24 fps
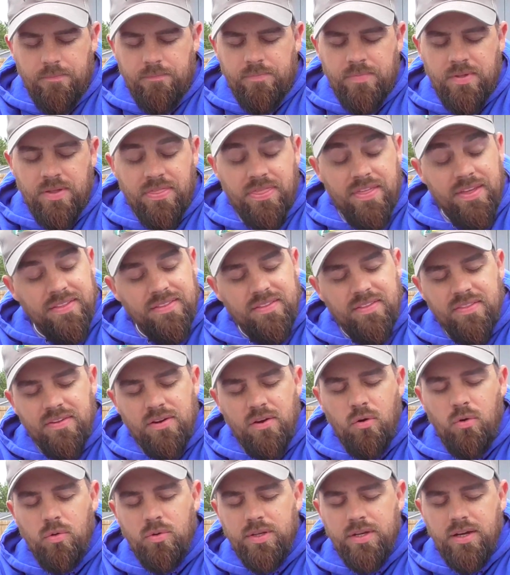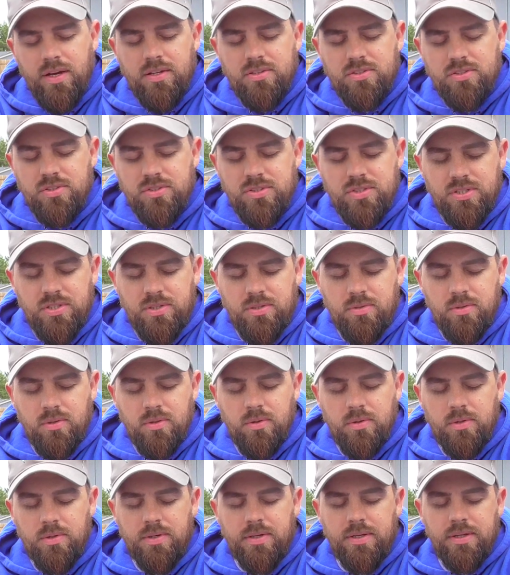the thing that they're holding on to you,
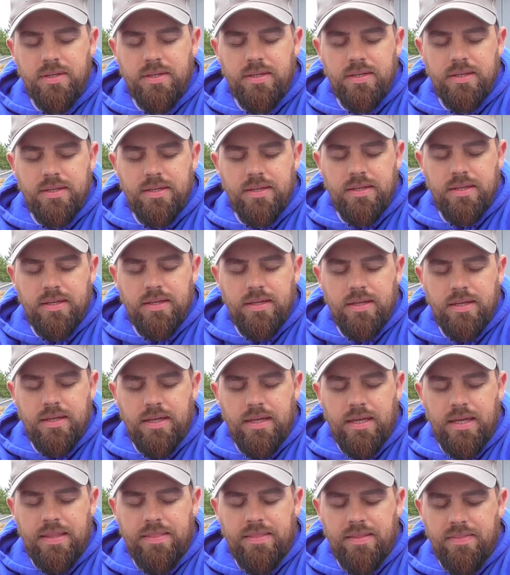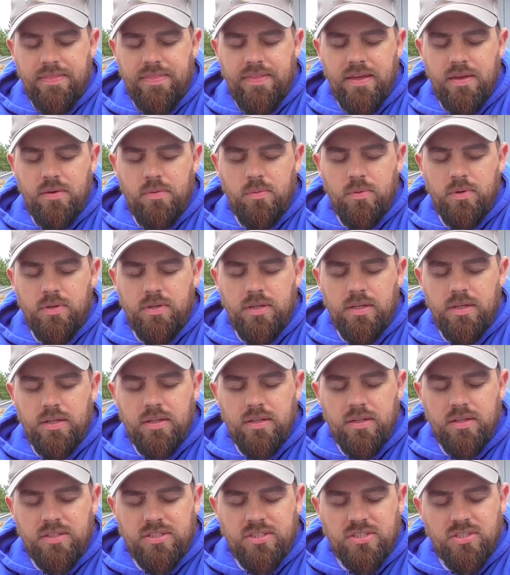Lord, and that they would
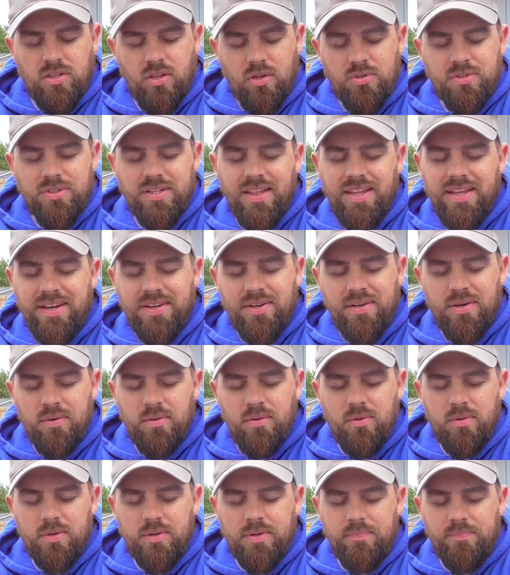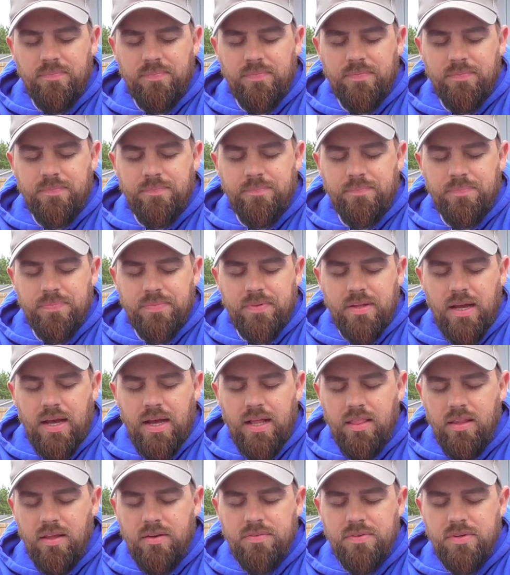just learn to let go, Lord. I
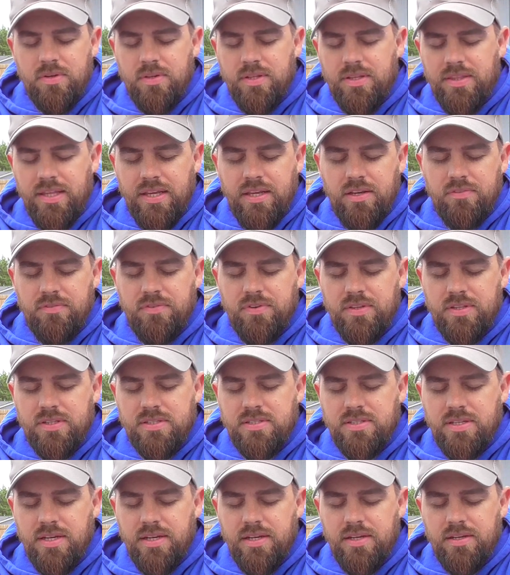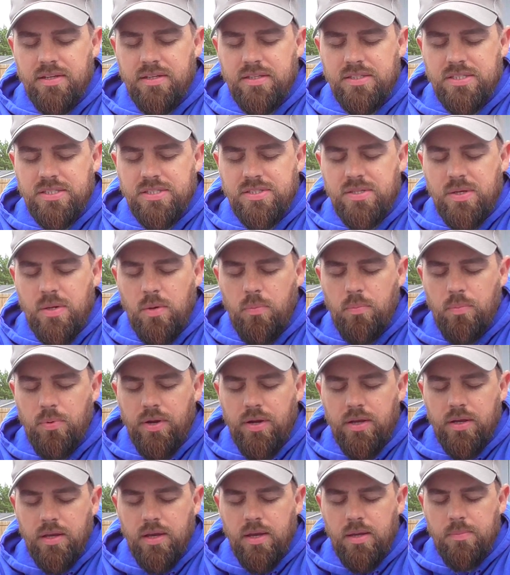love you and thank you for this day. In Jesus' name I
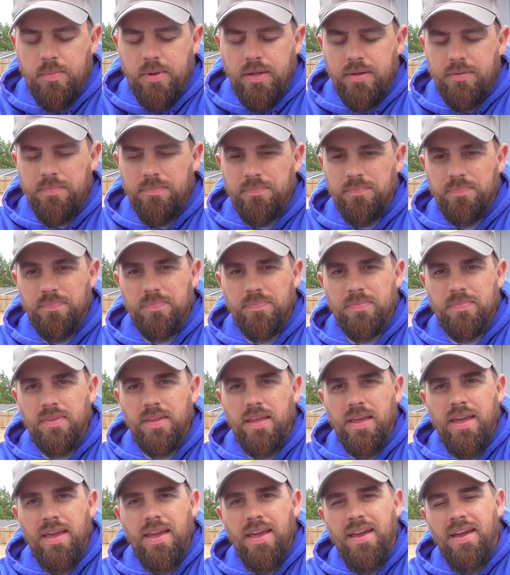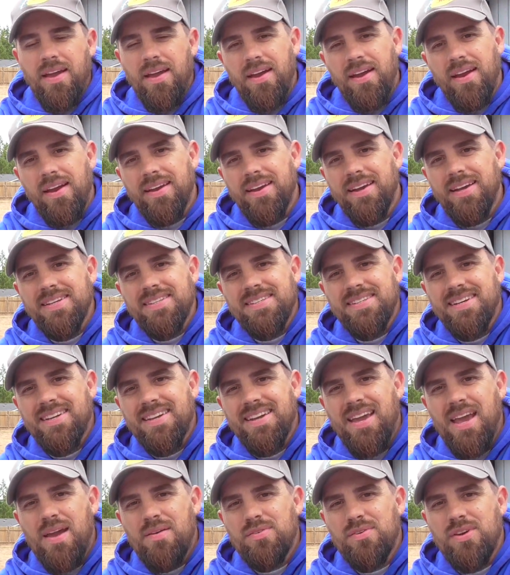pray. Amen. All right, guys.
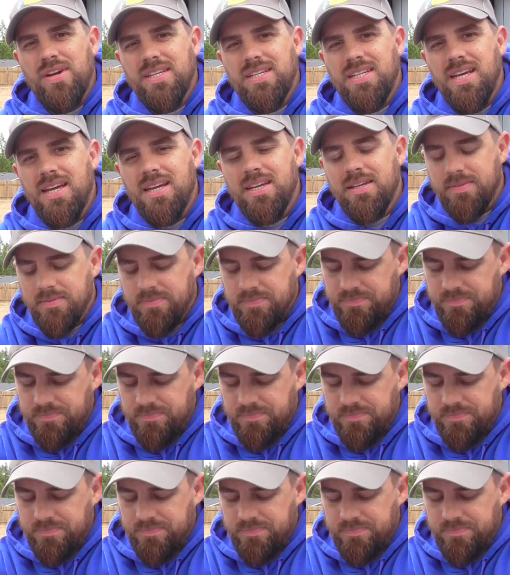Have a great day.